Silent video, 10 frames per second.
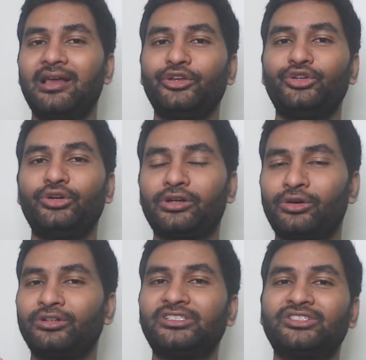your
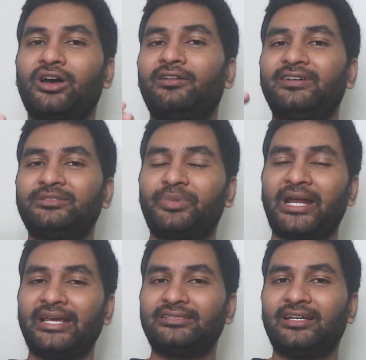course is always
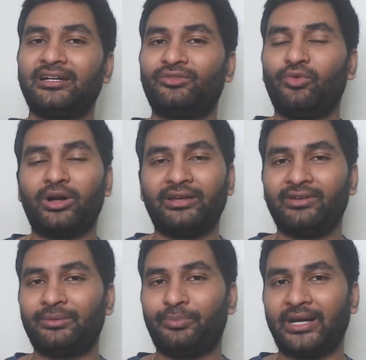priced at
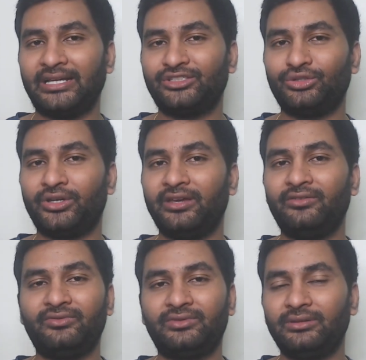whatever price you
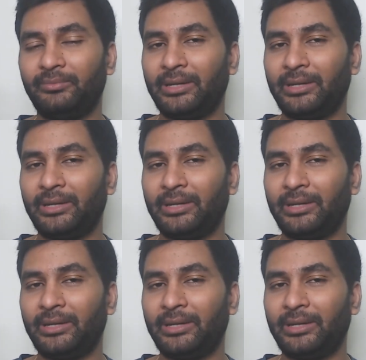give, maybe